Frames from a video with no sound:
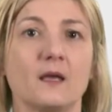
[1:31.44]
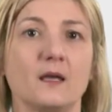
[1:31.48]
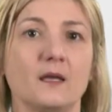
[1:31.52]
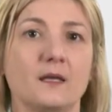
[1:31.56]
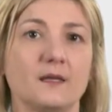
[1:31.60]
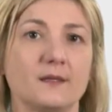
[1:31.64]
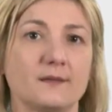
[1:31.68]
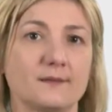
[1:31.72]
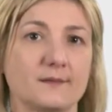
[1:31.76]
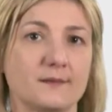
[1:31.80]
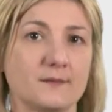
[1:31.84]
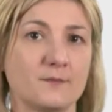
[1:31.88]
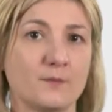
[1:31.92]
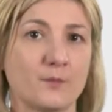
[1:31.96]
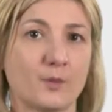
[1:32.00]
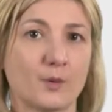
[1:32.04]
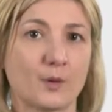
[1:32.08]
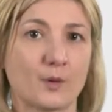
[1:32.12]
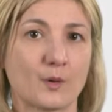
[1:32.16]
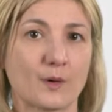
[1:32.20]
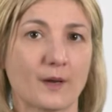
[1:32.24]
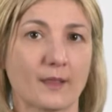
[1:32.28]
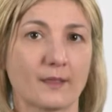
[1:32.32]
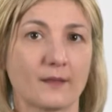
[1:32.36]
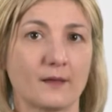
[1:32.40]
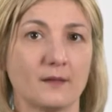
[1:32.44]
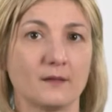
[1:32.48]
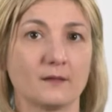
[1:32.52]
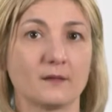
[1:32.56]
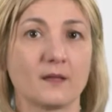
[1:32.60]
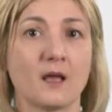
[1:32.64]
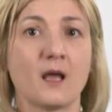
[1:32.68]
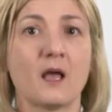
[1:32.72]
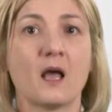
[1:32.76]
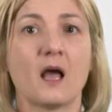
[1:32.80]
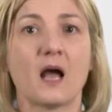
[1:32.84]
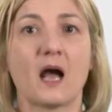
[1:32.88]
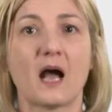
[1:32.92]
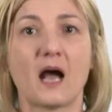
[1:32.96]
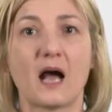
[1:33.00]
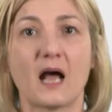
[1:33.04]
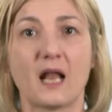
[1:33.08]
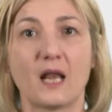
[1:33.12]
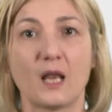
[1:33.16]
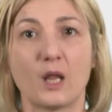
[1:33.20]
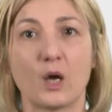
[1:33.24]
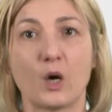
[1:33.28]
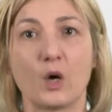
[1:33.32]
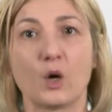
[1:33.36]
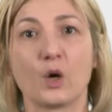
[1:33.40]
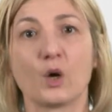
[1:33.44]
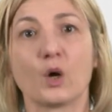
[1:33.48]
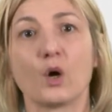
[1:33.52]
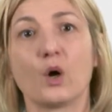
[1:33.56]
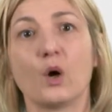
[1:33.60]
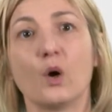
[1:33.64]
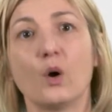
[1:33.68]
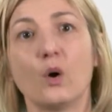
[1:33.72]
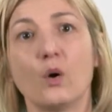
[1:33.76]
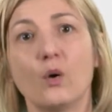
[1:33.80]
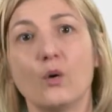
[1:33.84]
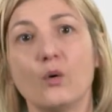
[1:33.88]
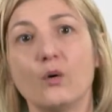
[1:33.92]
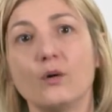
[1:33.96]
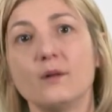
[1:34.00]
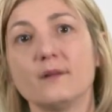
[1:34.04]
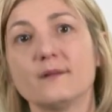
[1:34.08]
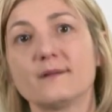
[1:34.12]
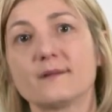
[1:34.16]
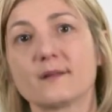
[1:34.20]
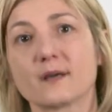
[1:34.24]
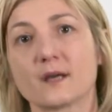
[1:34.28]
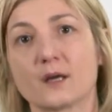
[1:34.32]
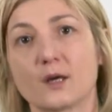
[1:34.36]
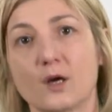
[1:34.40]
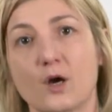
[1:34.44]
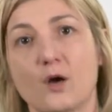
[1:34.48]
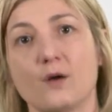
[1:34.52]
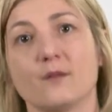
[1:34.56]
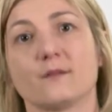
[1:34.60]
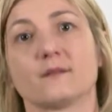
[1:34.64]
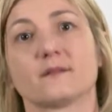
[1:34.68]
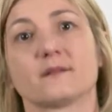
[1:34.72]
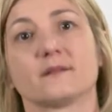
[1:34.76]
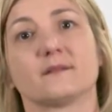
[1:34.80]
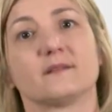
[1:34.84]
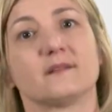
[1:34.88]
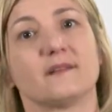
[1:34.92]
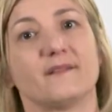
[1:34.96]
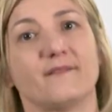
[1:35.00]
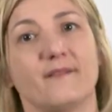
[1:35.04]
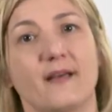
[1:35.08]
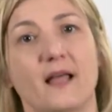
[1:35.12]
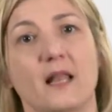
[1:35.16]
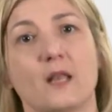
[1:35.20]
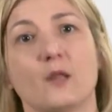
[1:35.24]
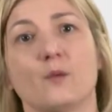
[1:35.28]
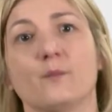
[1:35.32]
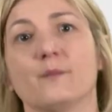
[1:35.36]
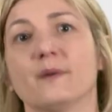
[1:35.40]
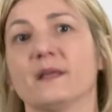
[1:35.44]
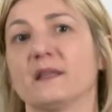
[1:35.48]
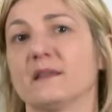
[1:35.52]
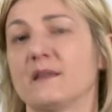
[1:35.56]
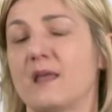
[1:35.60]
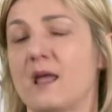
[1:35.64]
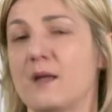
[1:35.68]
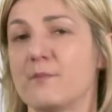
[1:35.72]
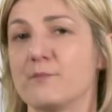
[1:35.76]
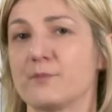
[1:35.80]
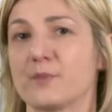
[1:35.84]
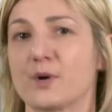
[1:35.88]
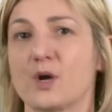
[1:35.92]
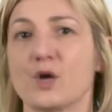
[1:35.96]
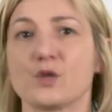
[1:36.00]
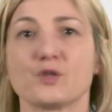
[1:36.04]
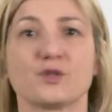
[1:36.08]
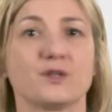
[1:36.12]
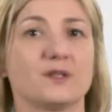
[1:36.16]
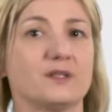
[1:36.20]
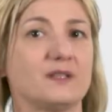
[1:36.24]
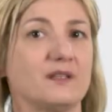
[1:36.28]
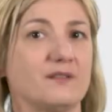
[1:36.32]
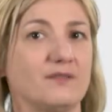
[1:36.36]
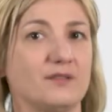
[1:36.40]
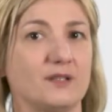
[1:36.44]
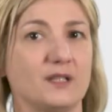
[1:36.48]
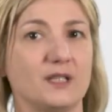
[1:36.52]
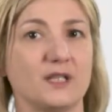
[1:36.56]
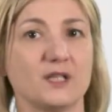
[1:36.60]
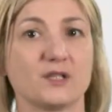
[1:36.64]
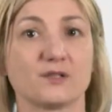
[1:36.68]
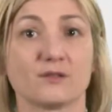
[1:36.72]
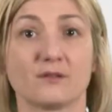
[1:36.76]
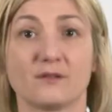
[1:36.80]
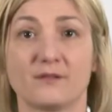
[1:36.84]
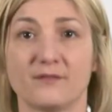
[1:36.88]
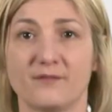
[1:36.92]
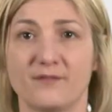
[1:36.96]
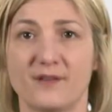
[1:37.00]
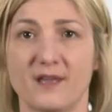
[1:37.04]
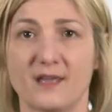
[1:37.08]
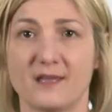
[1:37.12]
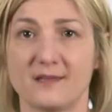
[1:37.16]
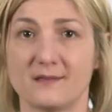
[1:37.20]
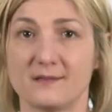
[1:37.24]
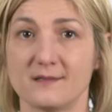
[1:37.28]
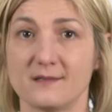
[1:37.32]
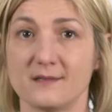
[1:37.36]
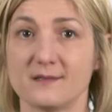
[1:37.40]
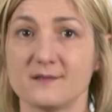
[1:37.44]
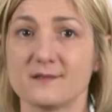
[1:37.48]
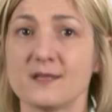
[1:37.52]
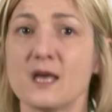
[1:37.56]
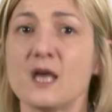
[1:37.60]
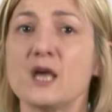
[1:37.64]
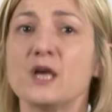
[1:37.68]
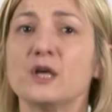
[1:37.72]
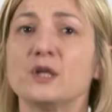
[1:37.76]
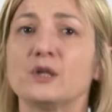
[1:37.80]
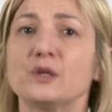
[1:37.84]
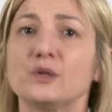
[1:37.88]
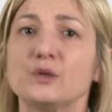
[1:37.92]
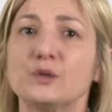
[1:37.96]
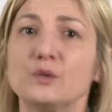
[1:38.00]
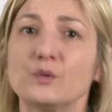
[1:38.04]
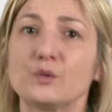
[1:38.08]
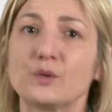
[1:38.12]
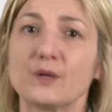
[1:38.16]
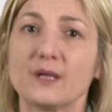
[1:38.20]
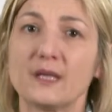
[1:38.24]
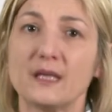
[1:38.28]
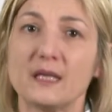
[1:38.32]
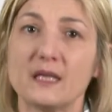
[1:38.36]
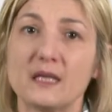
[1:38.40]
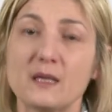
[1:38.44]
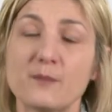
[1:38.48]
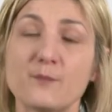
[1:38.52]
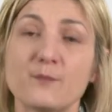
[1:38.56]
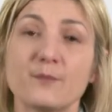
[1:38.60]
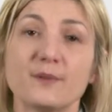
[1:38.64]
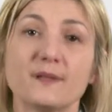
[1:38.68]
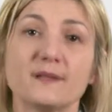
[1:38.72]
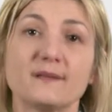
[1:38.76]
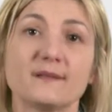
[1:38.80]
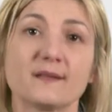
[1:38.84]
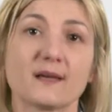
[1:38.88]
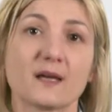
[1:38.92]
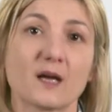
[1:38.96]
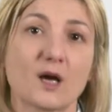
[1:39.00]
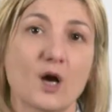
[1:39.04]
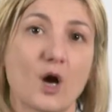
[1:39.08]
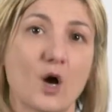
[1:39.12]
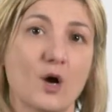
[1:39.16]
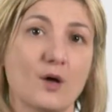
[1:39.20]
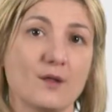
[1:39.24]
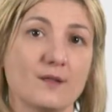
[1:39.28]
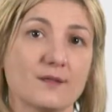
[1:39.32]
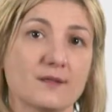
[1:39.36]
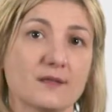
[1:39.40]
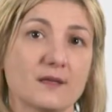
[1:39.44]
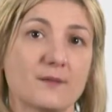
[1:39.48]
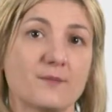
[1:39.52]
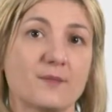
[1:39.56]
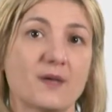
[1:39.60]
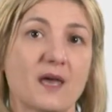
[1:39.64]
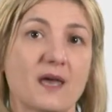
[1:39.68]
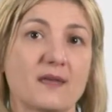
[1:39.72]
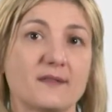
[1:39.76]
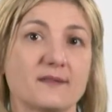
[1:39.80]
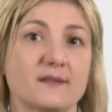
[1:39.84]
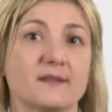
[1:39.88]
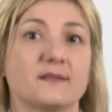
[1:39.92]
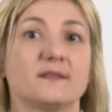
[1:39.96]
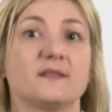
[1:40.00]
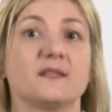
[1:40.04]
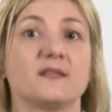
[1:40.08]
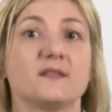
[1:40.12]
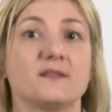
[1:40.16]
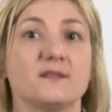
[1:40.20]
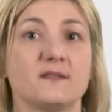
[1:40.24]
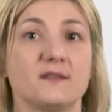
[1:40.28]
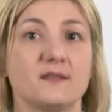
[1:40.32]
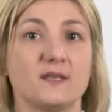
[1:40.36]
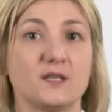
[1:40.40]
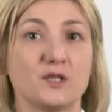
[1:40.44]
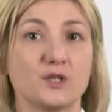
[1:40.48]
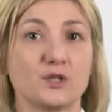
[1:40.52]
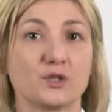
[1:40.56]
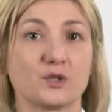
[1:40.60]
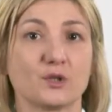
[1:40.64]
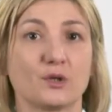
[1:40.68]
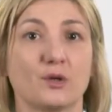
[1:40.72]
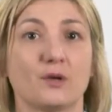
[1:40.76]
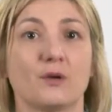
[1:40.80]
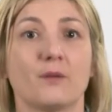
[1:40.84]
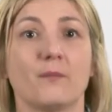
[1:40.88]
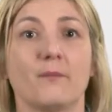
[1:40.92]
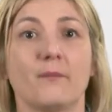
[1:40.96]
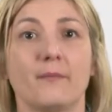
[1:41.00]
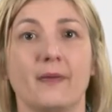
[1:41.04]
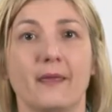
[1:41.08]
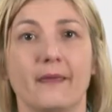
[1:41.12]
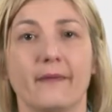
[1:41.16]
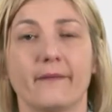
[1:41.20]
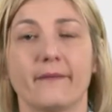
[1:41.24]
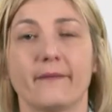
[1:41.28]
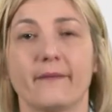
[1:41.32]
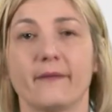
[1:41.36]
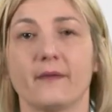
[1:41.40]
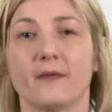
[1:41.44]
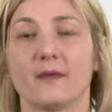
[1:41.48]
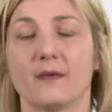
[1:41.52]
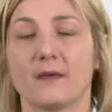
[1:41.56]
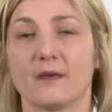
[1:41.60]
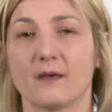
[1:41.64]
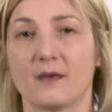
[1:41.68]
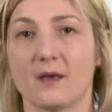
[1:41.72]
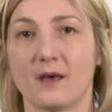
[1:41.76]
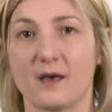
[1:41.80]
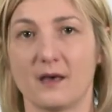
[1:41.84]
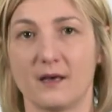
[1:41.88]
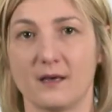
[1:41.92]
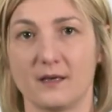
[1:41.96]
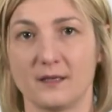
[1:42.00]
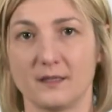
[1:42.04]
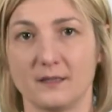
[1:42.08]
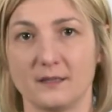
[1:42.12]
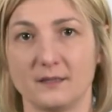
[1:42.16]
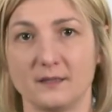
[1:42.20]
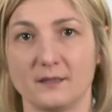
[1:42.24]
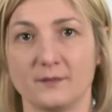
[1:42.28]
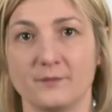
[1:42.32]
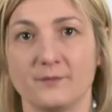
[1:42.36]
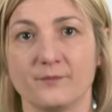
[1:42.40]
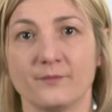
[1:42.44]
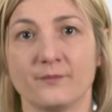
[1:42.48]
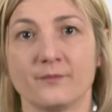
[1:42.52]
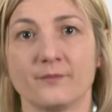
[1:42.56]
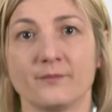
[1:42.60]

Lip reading: It's important, along all the concept development and project definition phases, to keep the concept as a decision-making guide.